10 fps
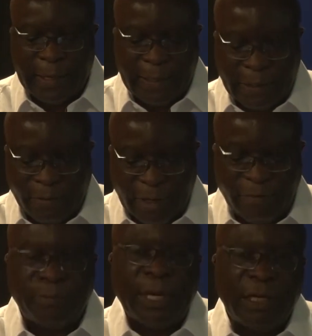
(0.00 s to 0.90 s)
And we
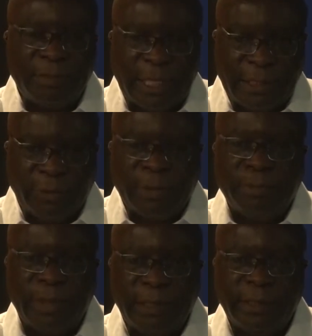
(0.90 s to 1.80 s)
have pilot plant
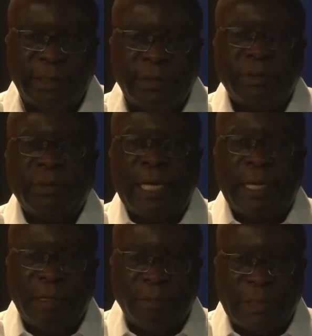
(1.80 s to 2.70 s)
equipment to
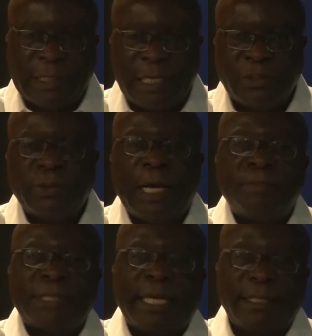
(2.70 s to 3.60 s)
enable us to
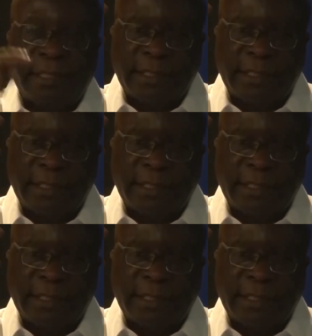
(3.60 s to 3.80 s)
upscale these